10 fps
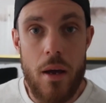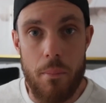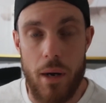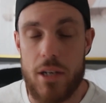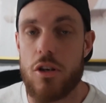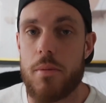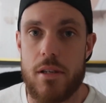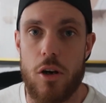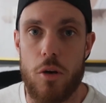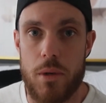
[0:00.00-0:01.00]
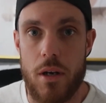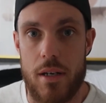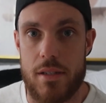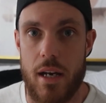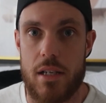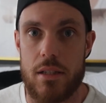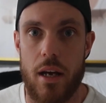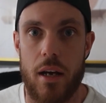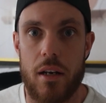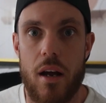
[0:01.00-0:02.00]
My job is to help you guys actually
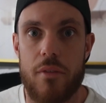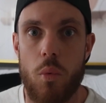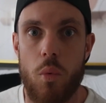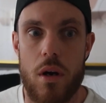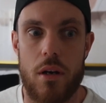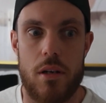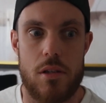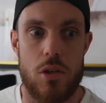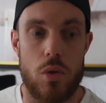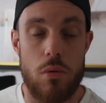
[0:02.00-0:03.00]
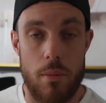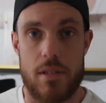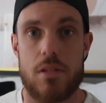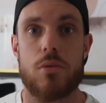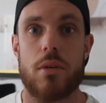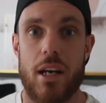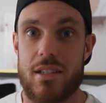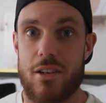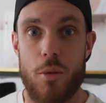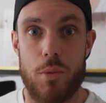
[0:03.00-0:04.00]
uncover what it is that you were meant to do and
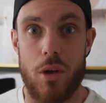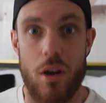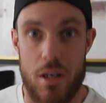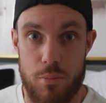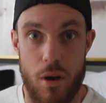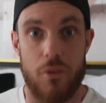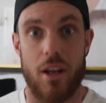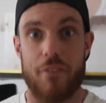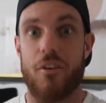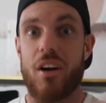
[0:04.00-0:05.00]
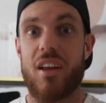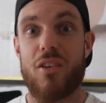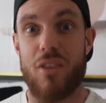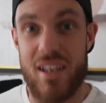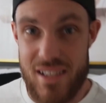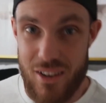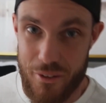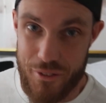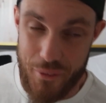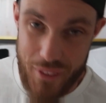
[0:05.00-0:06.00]
actually help you guys profit like fucking crazy
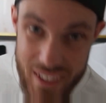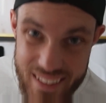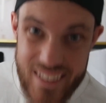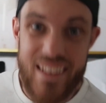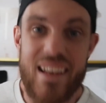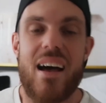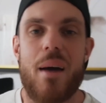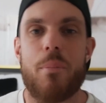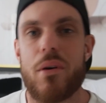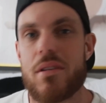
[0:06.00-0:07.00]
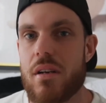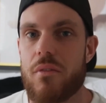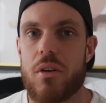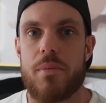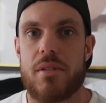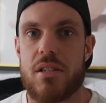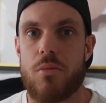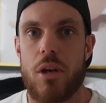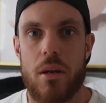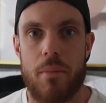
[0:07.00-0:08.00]
off of it and put yourself in a position
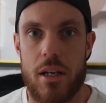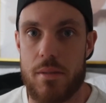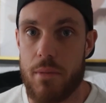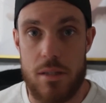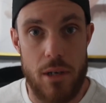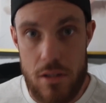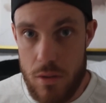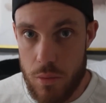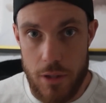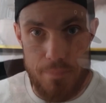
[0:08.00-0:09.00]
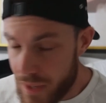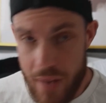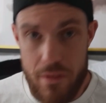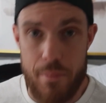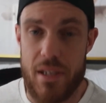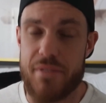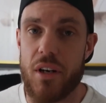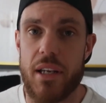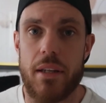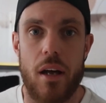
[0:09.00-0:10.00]
where you can make as much money as you'd want, have the best
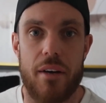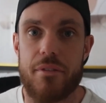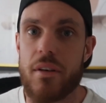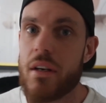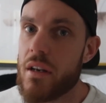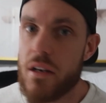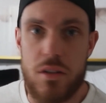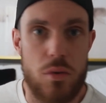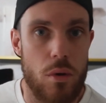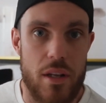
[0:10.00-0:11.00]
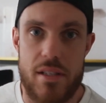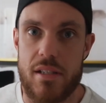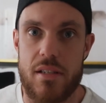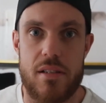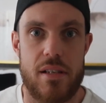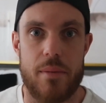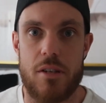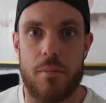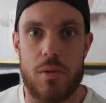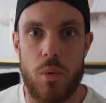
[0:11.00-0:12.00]
fucking life, and do all these things at the same
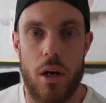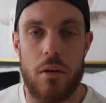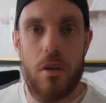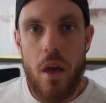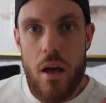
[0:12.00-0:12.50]
time as well.